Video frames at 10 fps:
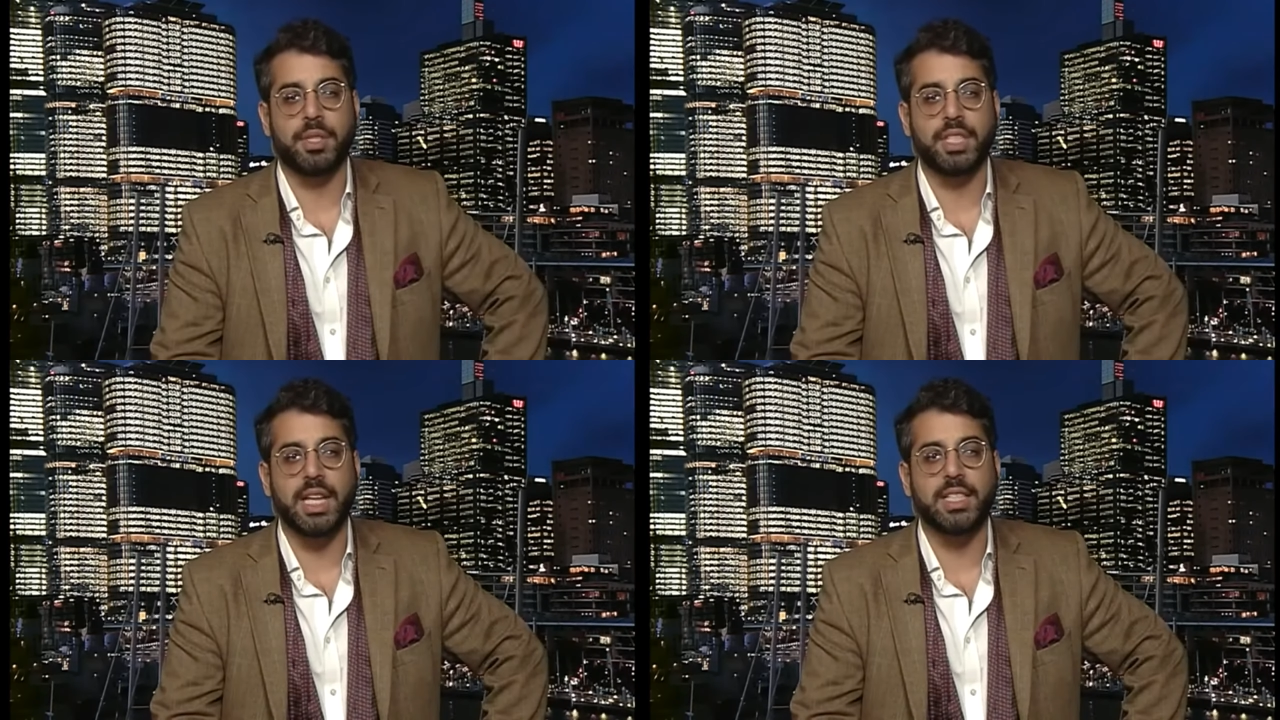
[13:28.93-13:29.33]

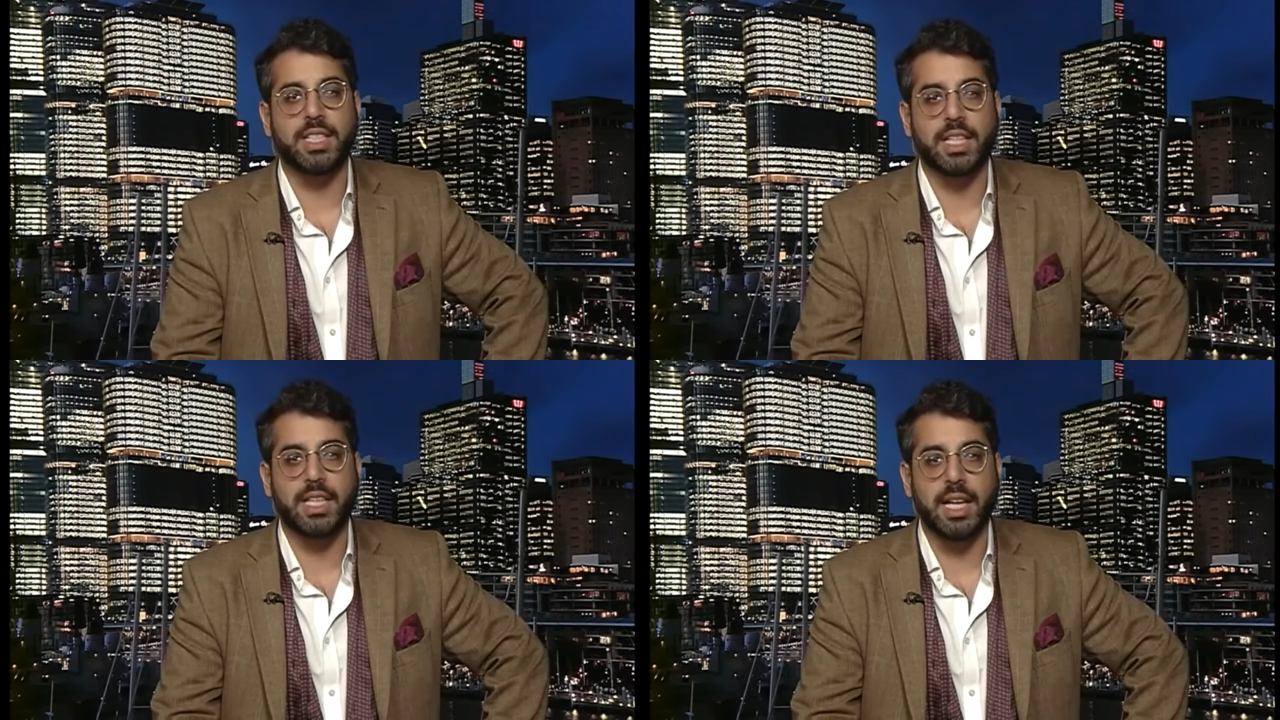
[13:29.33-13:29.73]
And
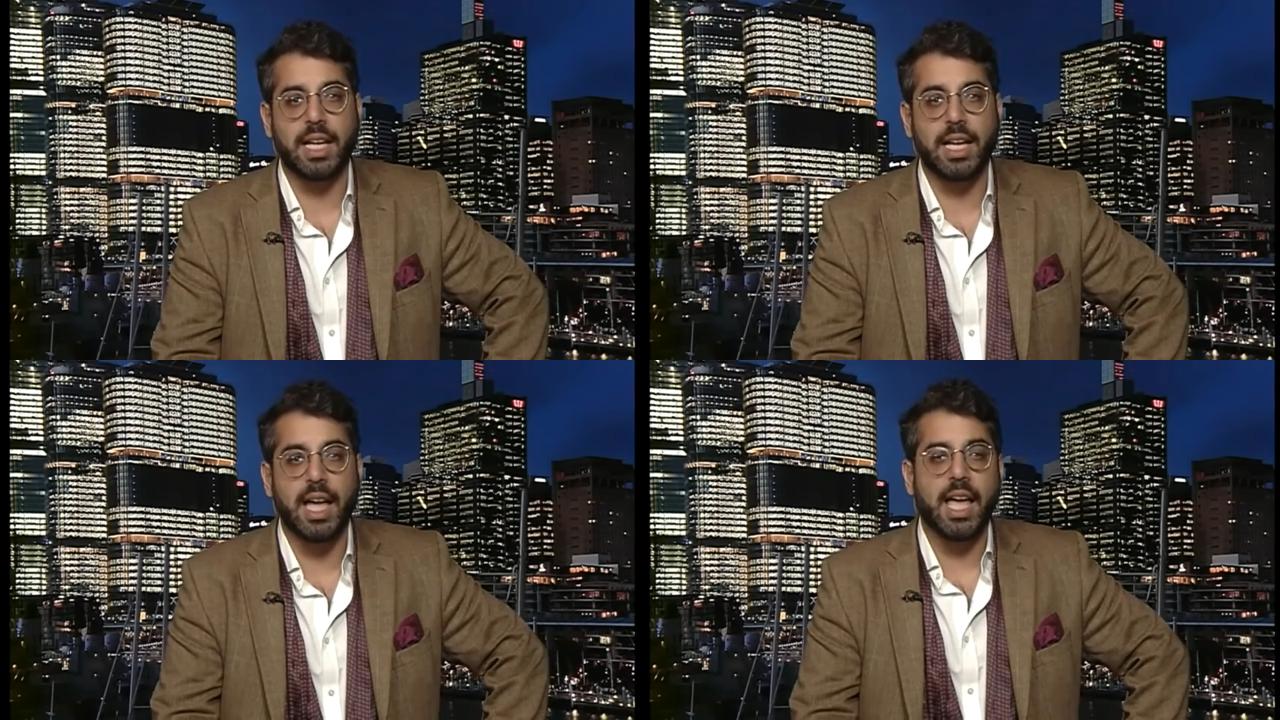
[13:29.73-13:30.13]
Senator
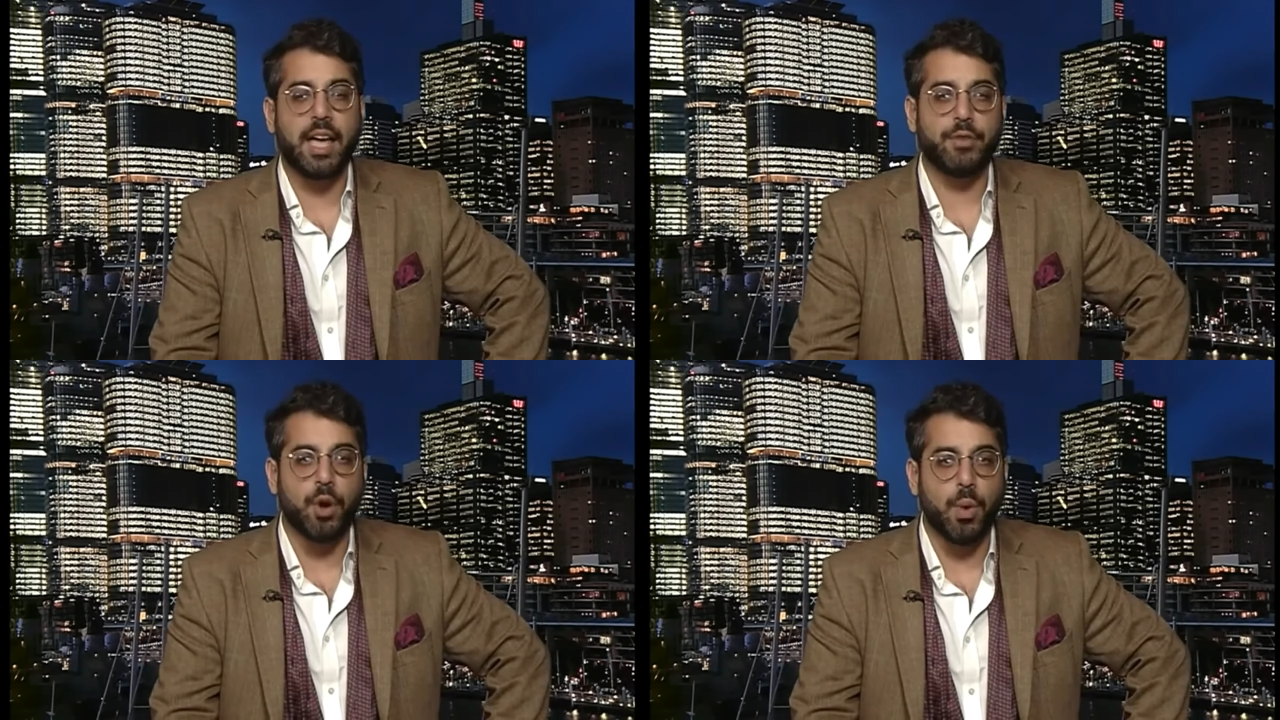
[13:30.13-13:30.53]
Keneally,
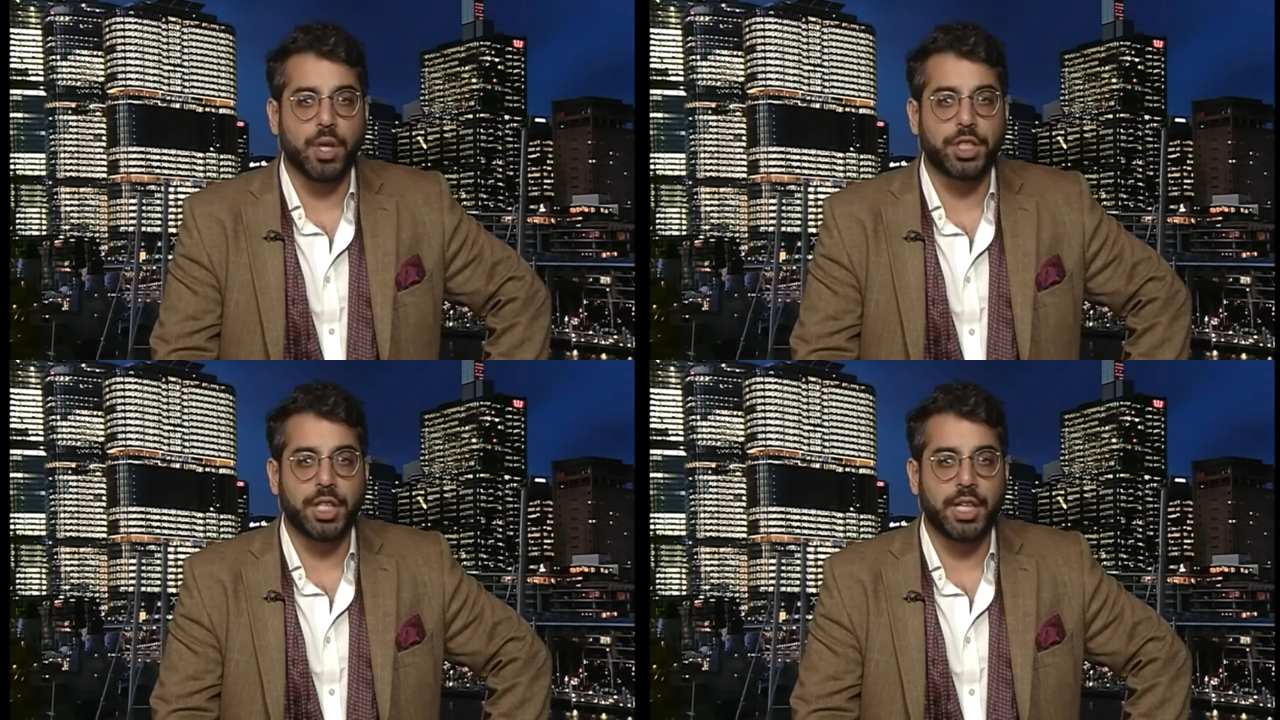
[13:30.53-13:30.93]
if you're
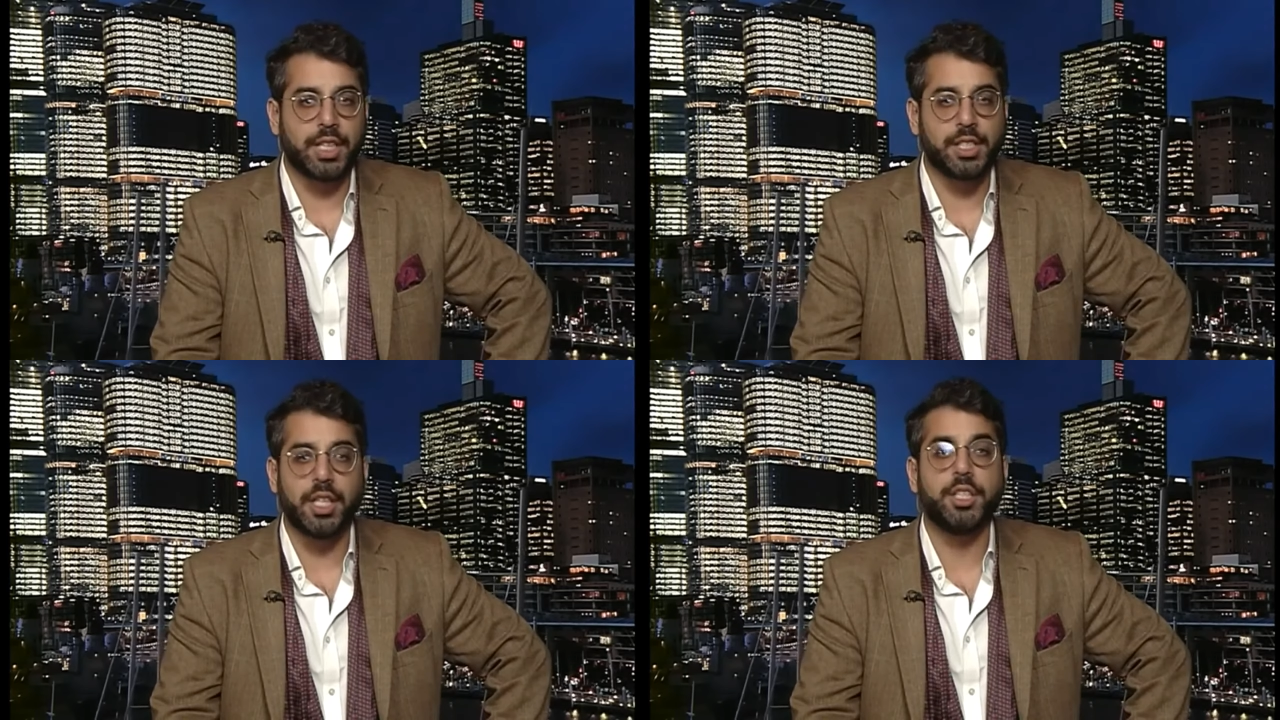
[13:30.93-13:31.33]
watching
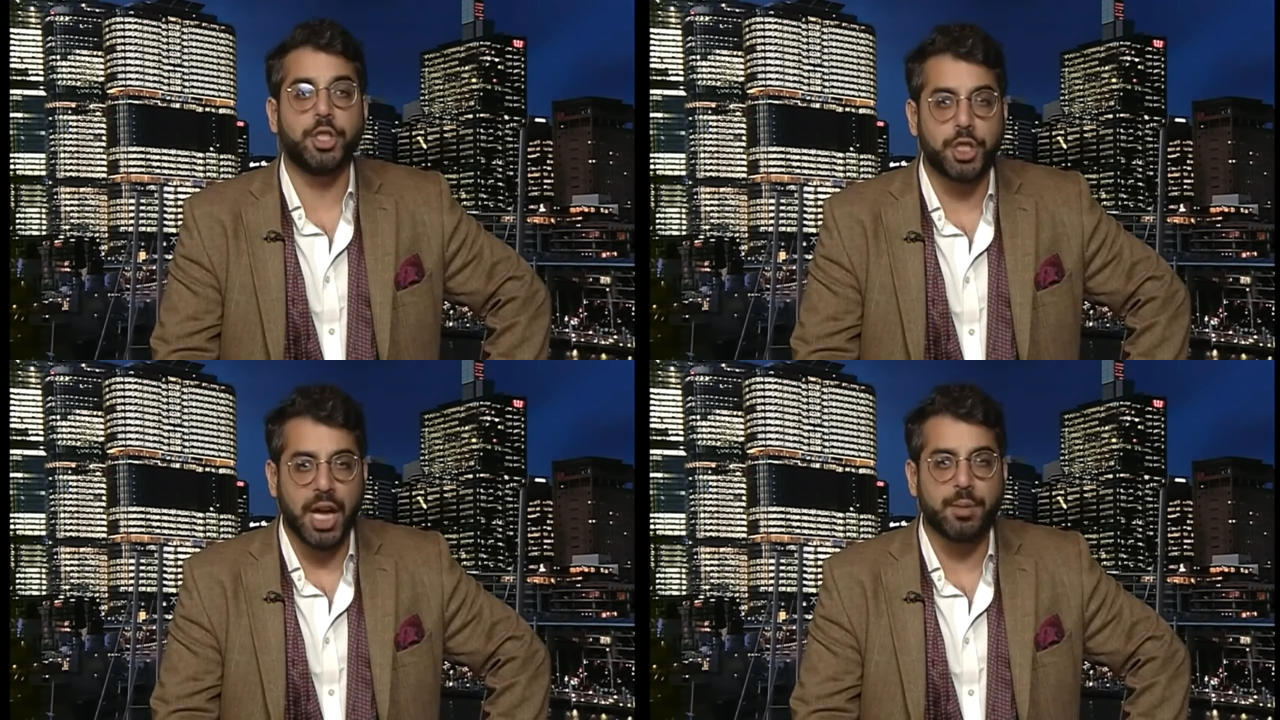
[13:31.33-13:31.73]
this,
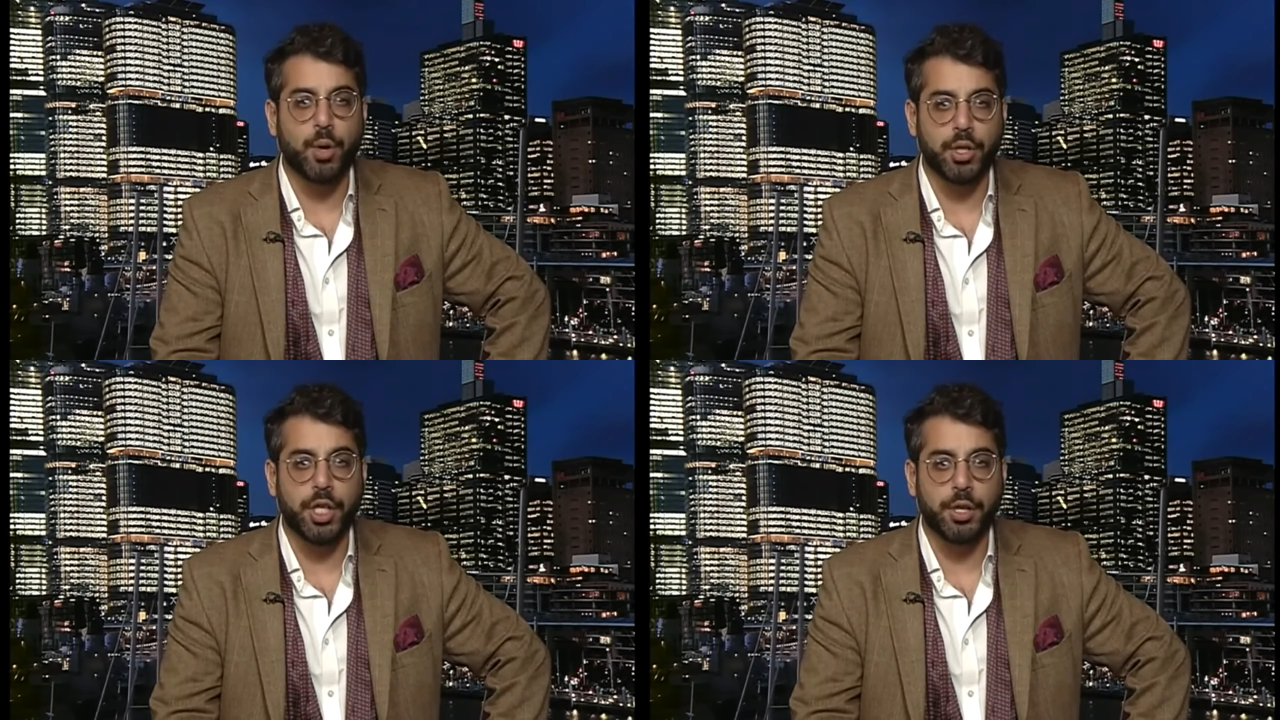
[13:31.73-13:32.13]
shame
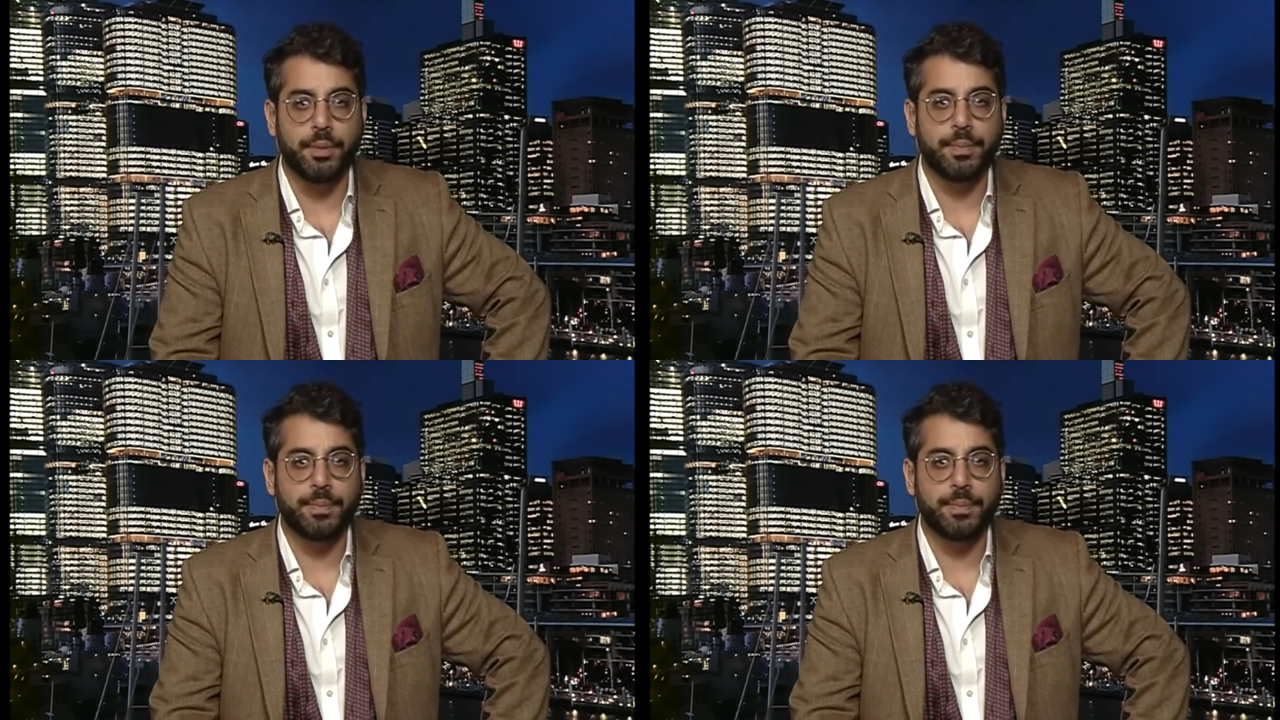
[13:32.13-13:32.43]
on you.